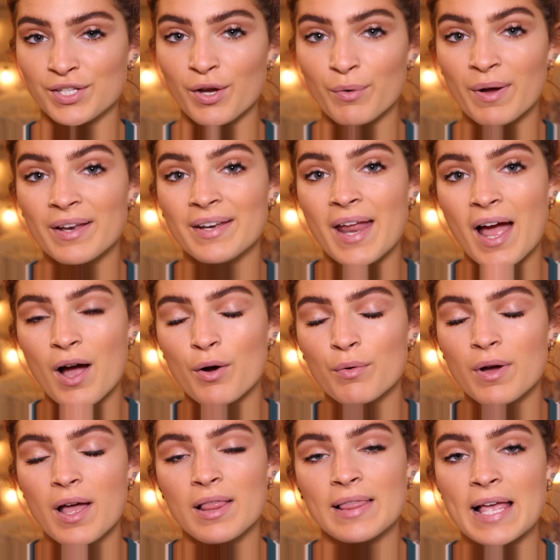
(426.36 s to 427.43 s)
So now,
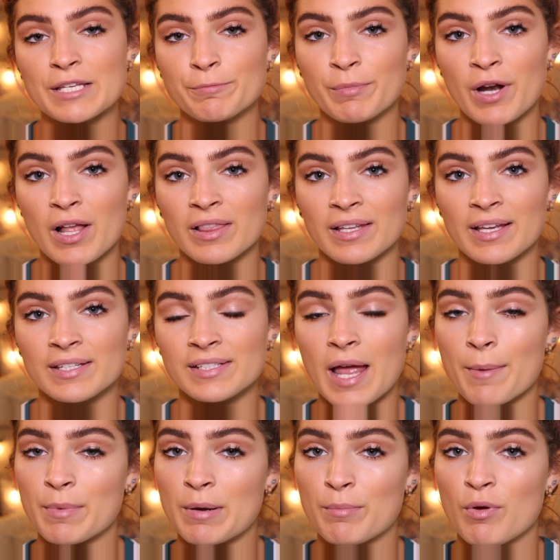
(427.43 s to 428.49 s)
last but not least,
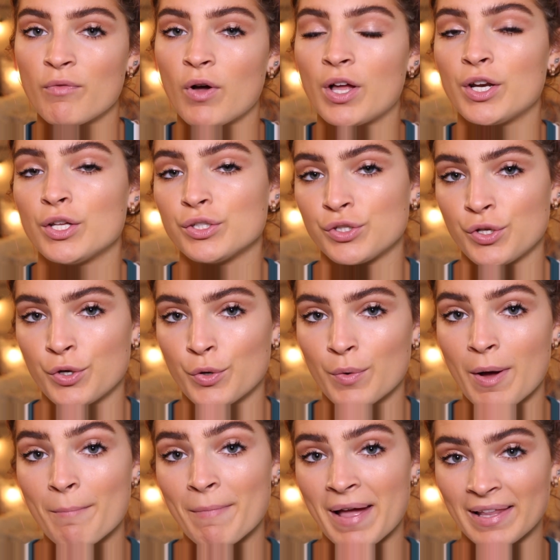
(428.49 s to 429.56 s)
I'm gonna move on
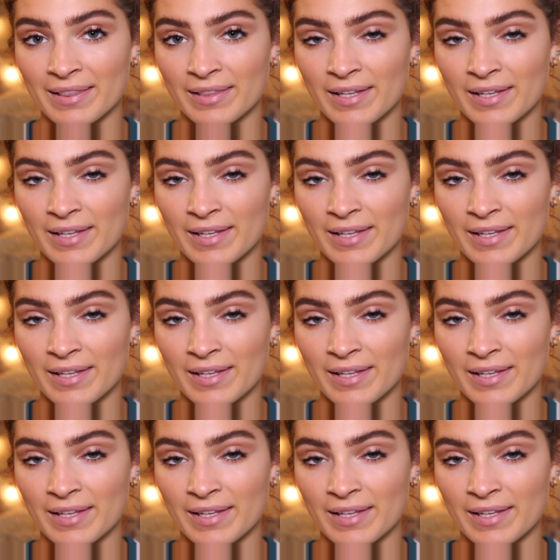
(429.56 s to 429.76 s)
to my